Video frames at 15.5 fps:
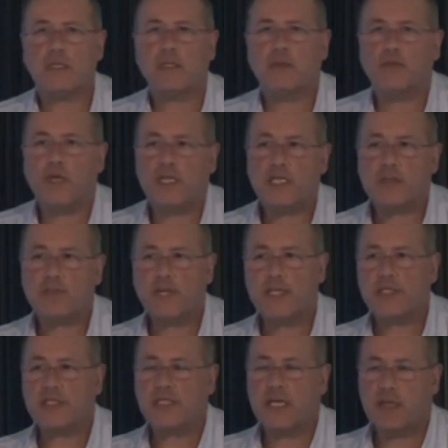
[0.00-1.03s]
When these
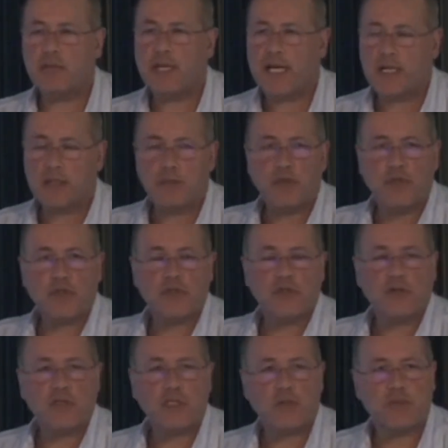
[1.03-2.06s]
patients came back, and I'm going to
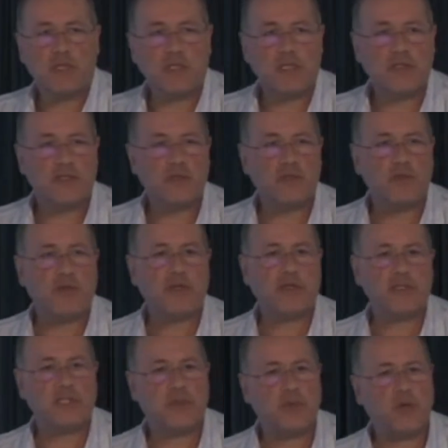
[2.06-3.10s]
show you some of the
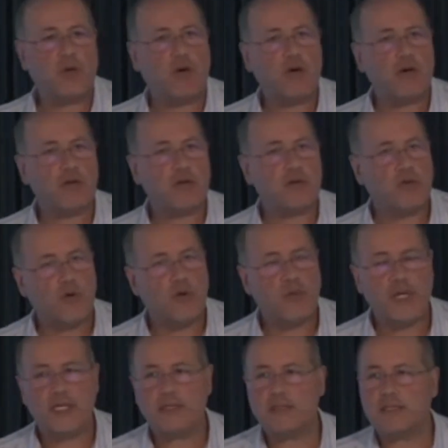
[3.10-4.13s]
testimonials, they were
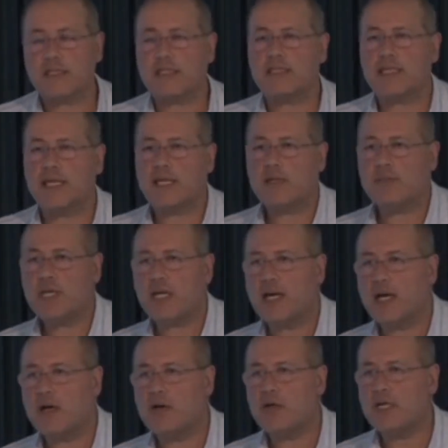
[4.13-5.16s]
always telling me
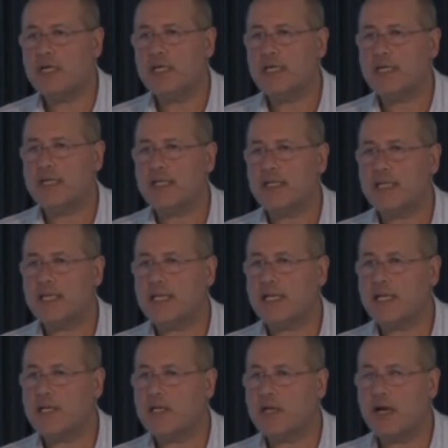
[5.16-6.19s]
how
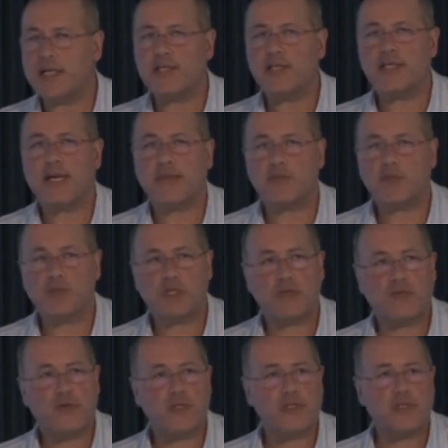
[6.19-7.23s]
the night cramps were
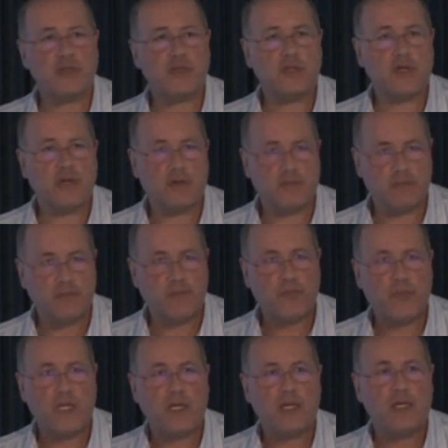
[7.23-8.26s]
the first thing to go.
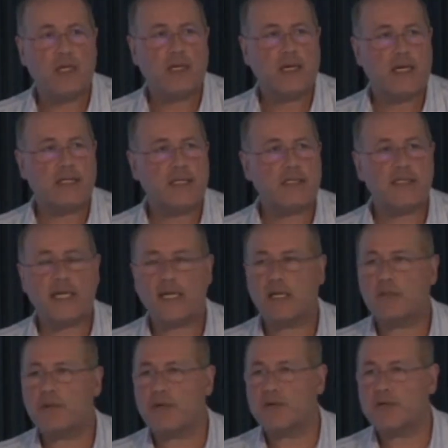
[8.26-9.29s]
And the
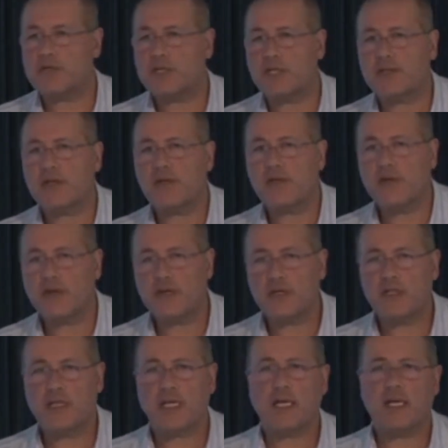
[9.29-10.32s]
second person, and the
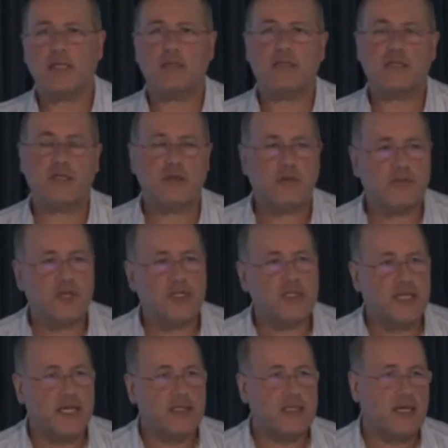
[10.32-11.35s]
third. And we've done
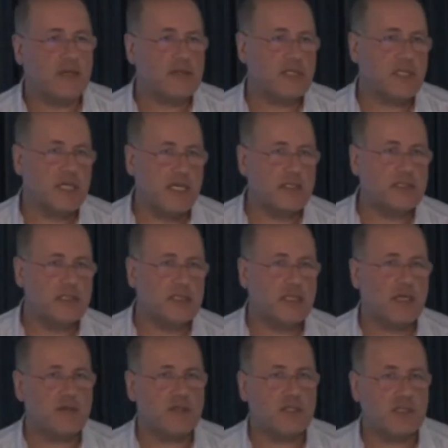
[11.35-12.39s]
10,000 cases
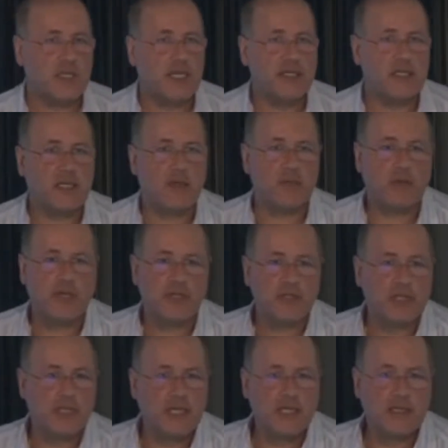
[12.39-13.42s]
now, just laser
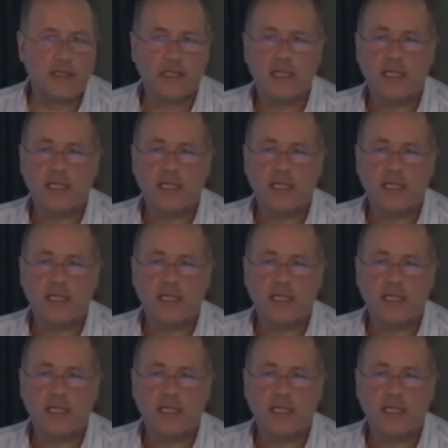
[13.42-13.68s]
ablation. And